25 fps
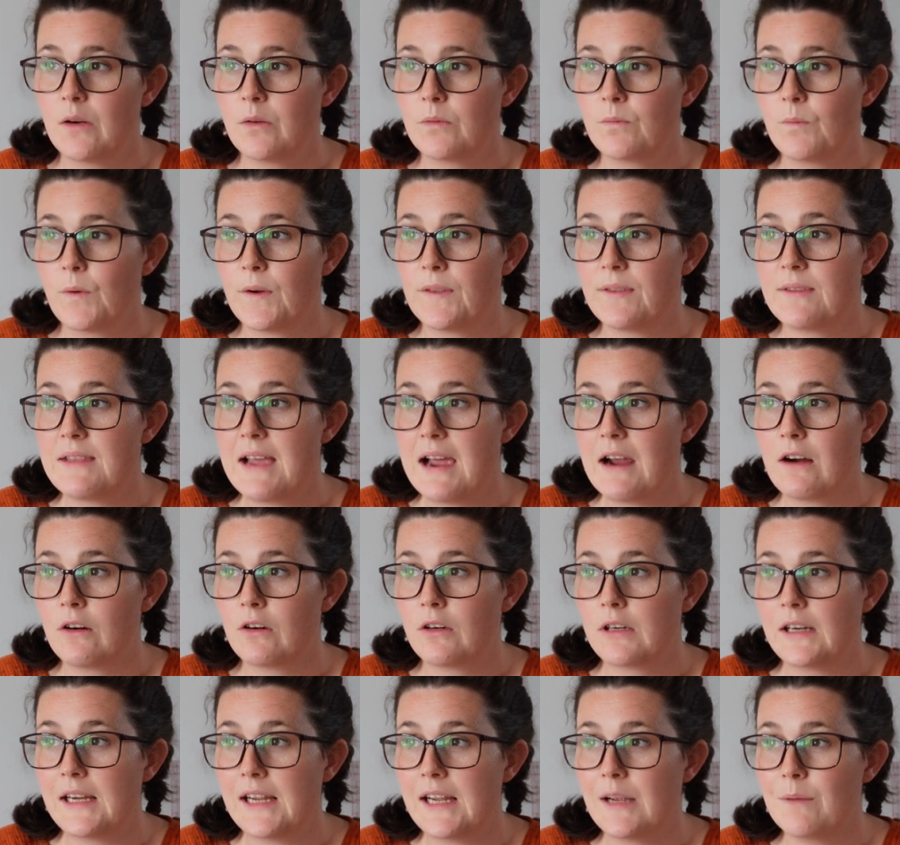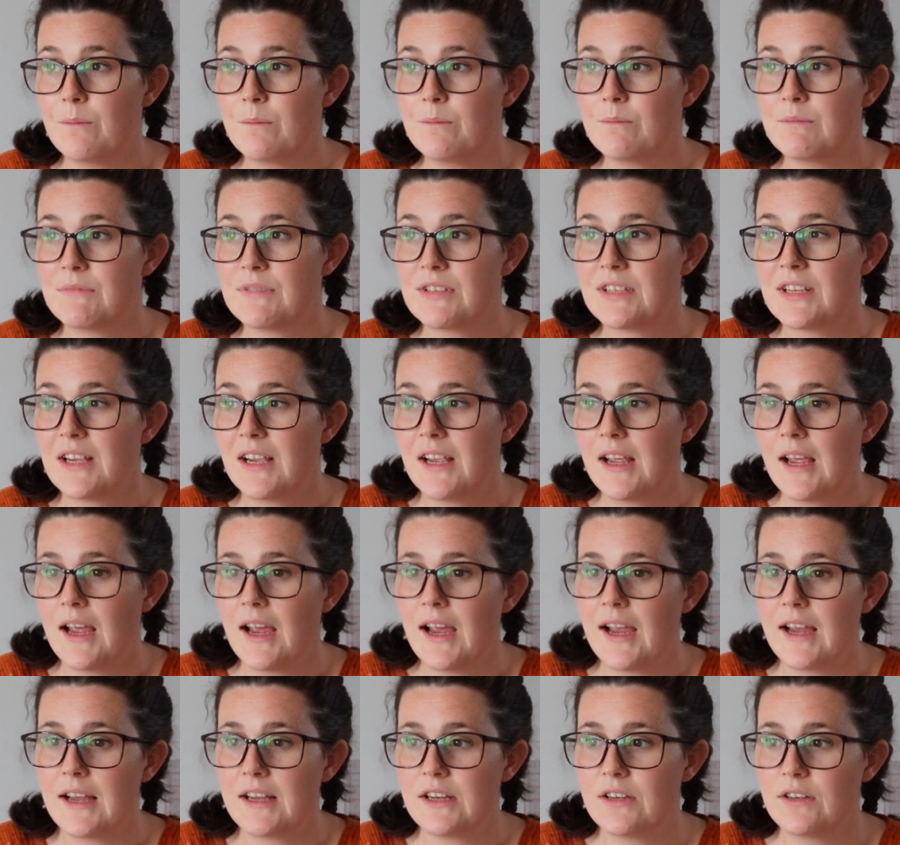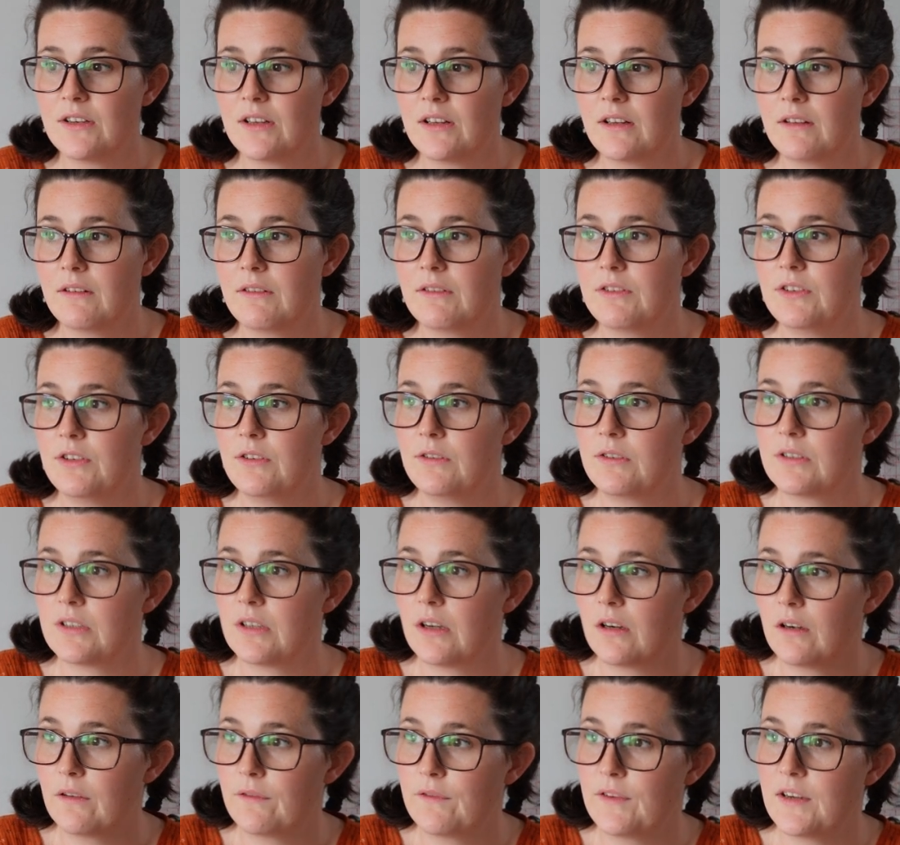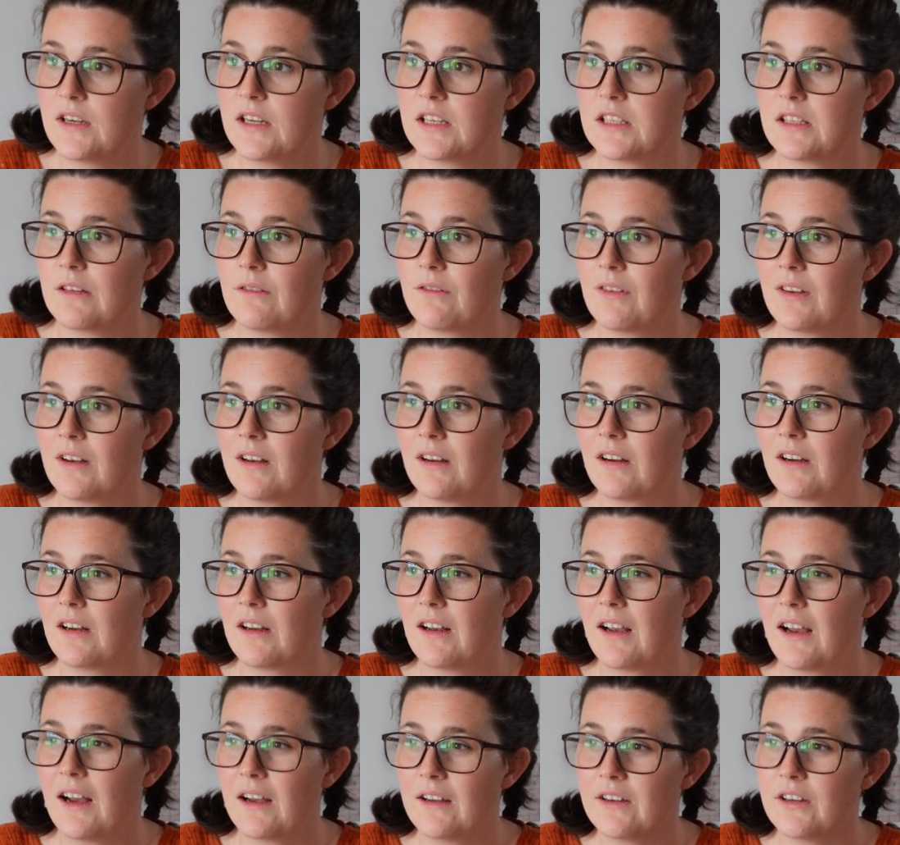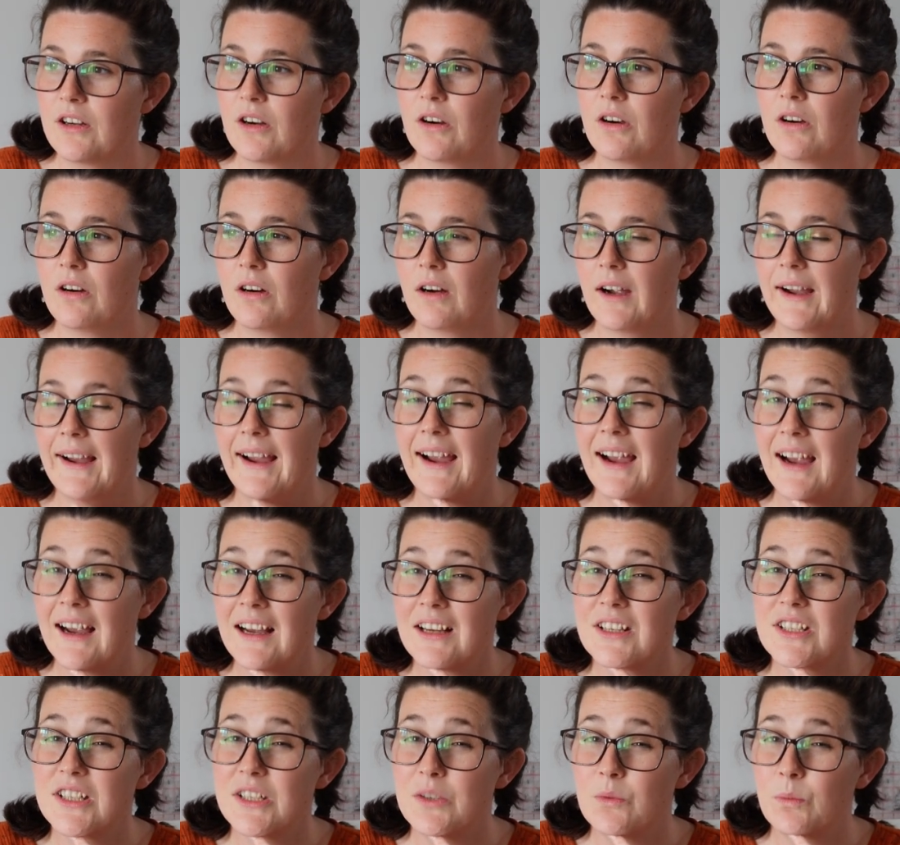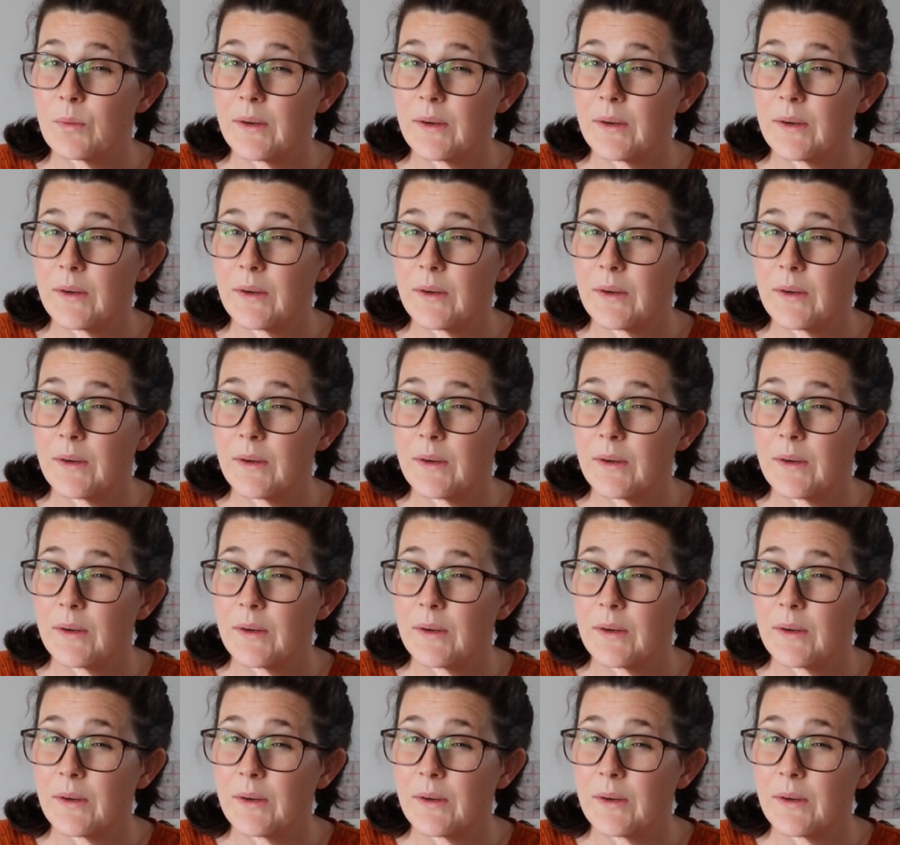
with narrow hems, you sort of finish something and you go, oh, I actually